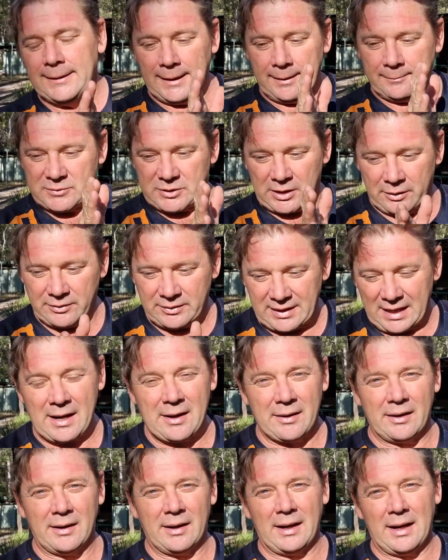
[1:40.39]
So
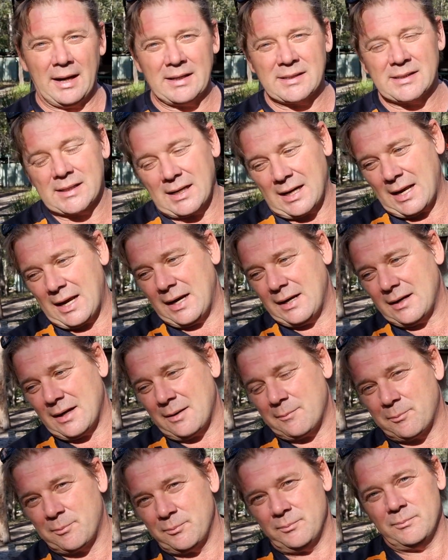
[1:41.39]
down Escalade,
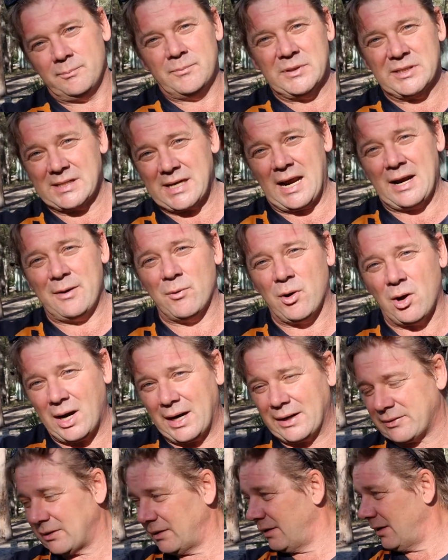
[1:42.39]
stay
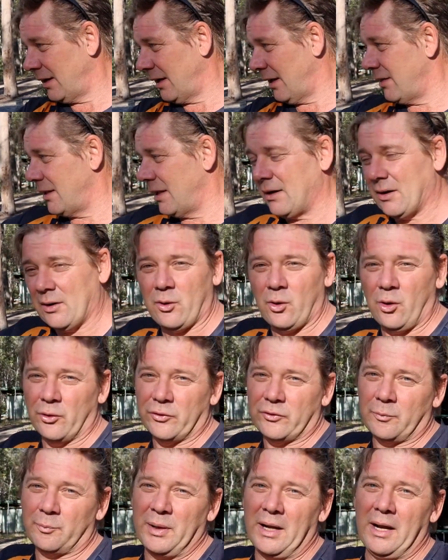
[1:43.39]
right, and then
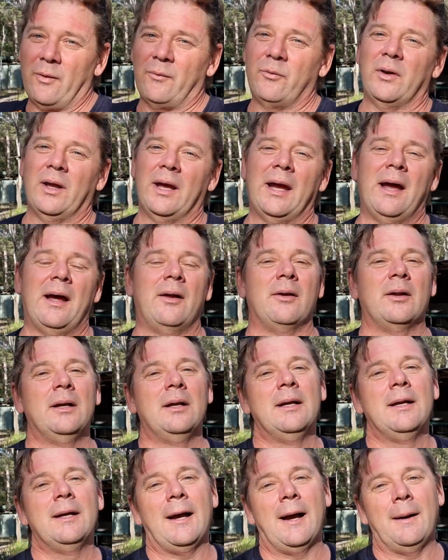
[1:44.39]
onto Powerful Howl.
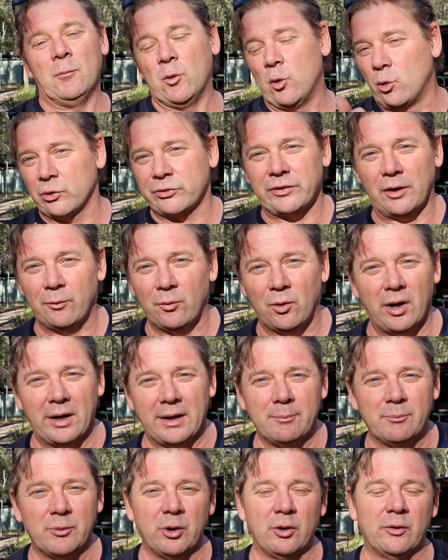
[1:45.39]
Also
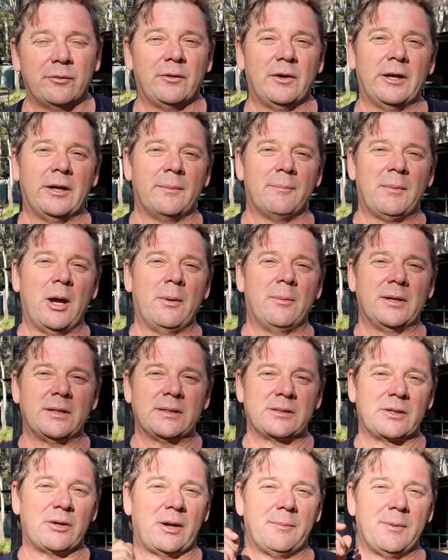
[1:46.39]
riding beautifully at the moment.
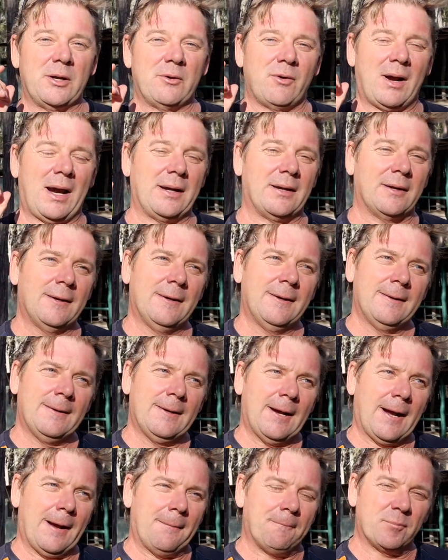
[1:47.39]
It's going to be great.
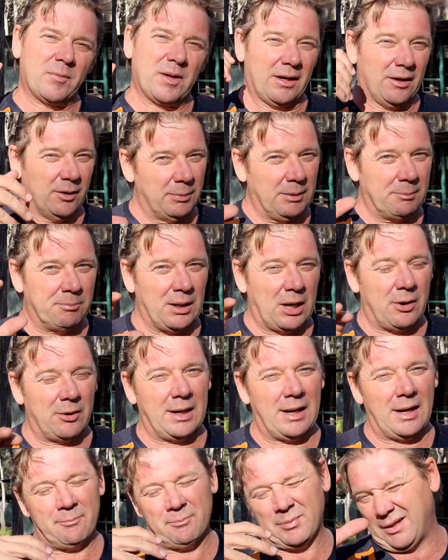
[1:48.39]
A little bit blown
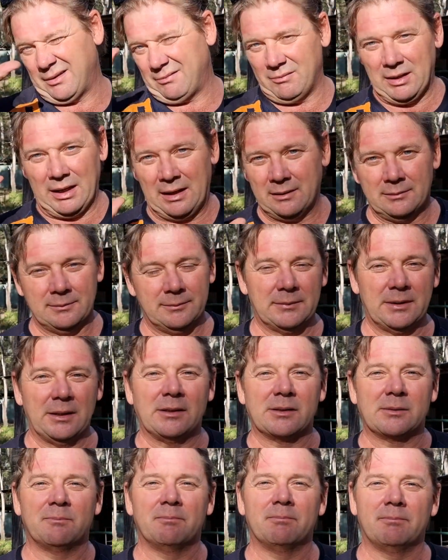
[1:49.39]
out, but yeah,
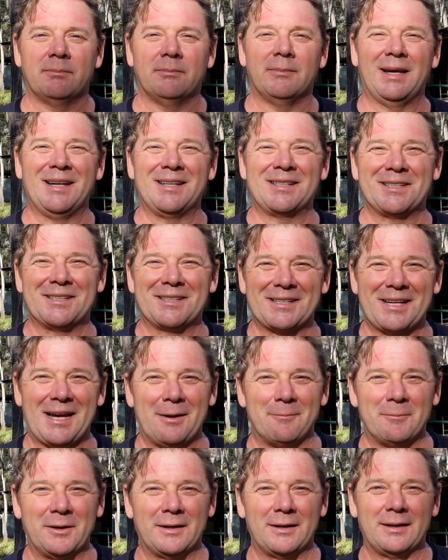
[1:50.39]
it's Eastern
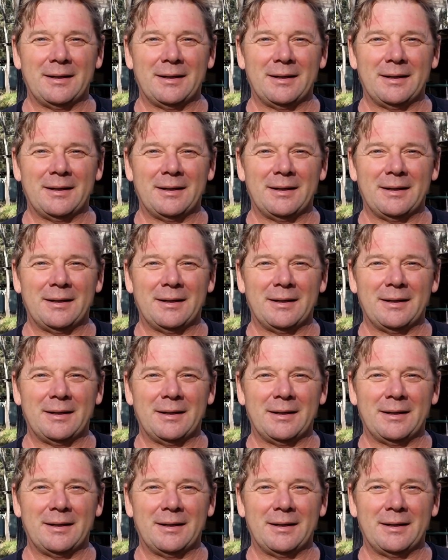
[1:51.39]
Escarpment.